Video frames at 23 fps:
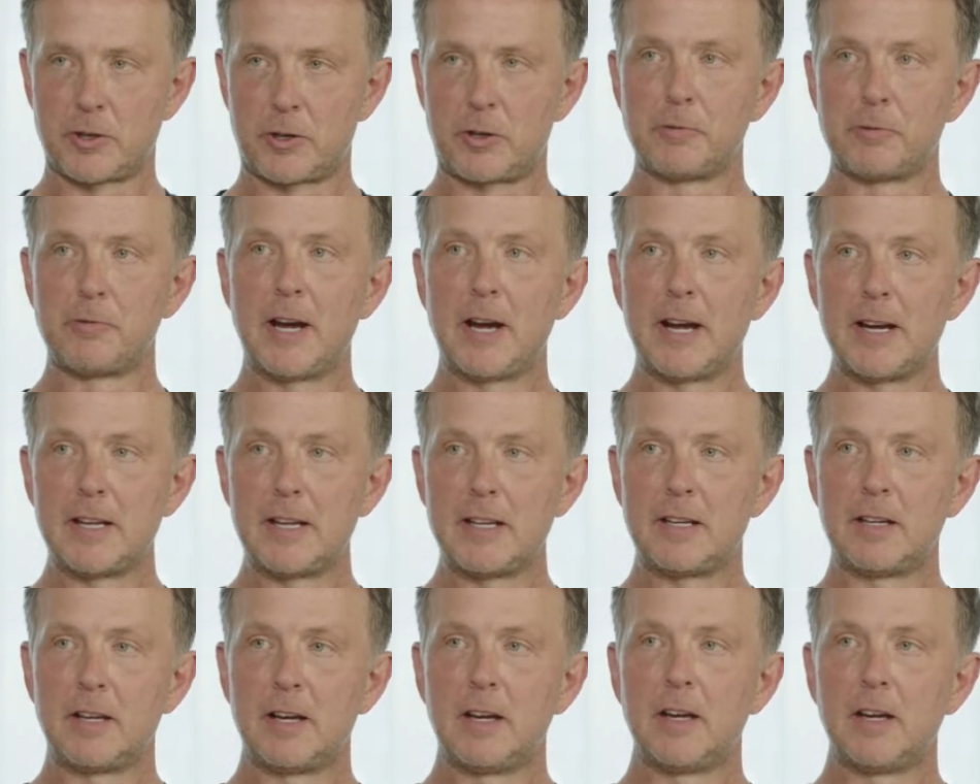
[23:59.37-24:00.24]

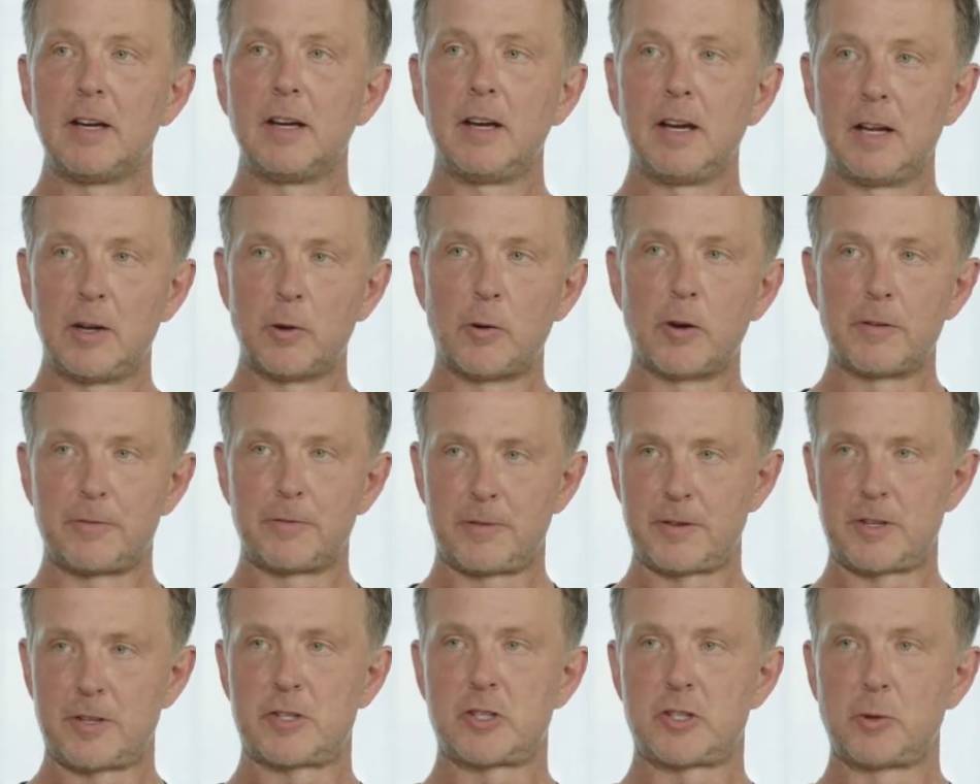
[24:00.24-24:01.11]
already in order
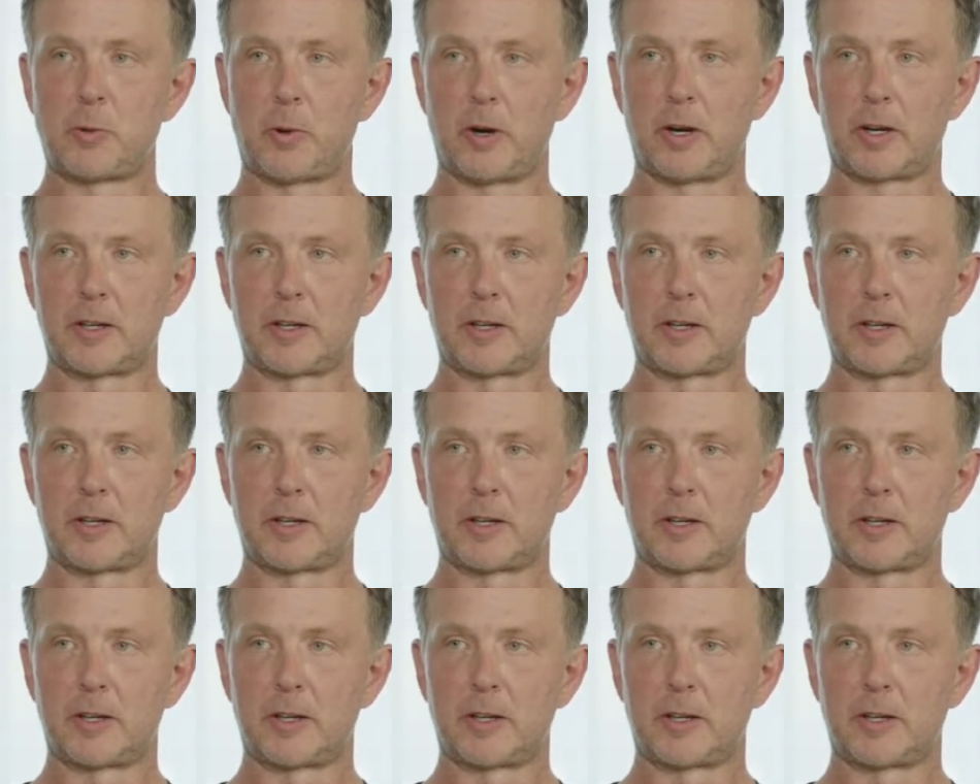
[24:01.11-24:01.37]
for this to work.